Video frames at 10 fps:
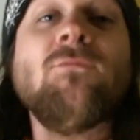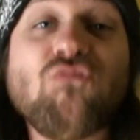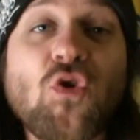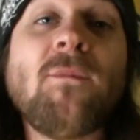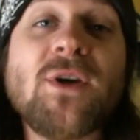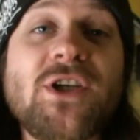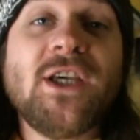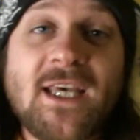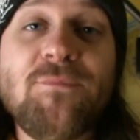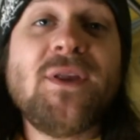So I'm rubbish
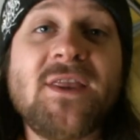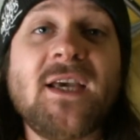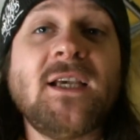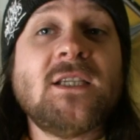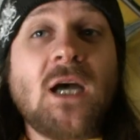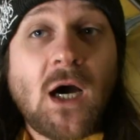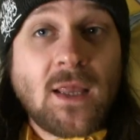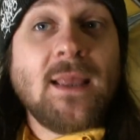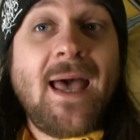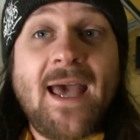at keeping things
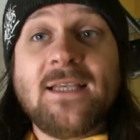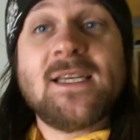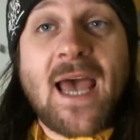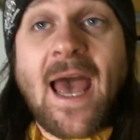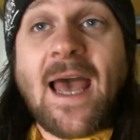unless